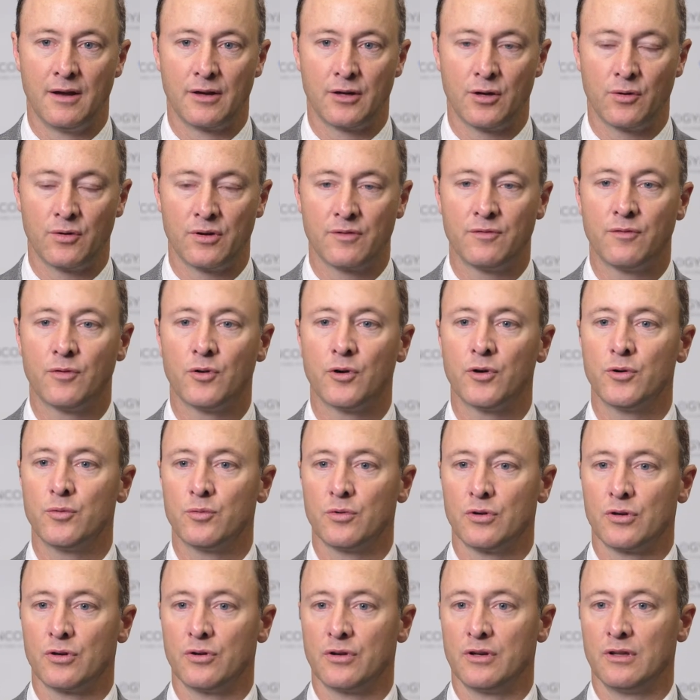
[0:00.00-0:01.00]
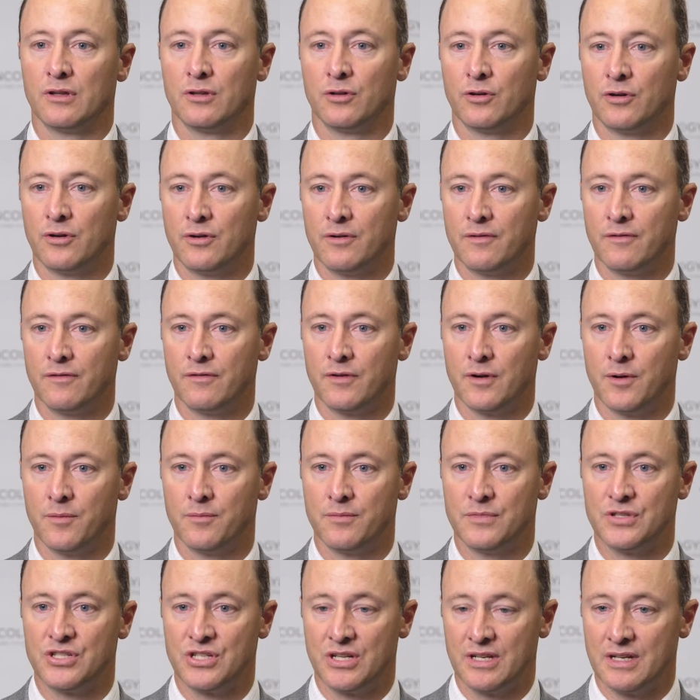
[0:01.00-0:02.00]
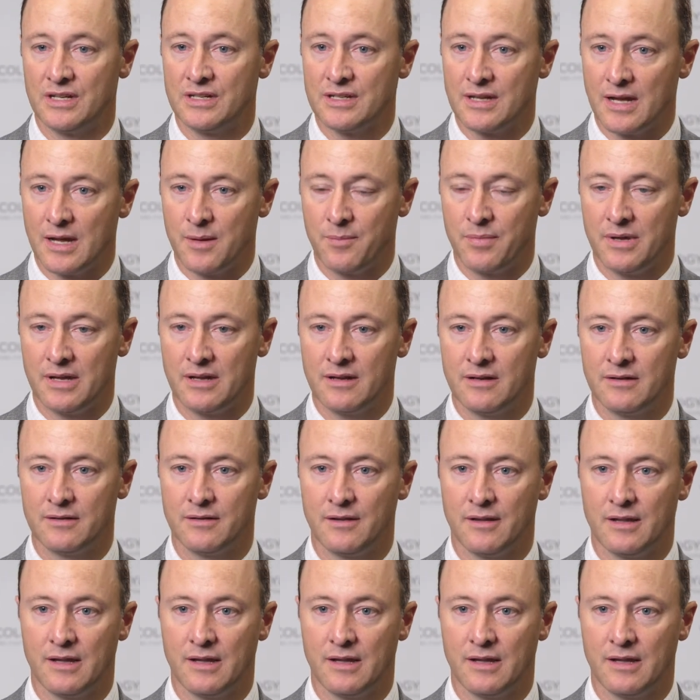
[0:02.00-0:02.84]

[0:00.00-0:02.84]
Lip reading: Going forward, we're going to learn from genotyping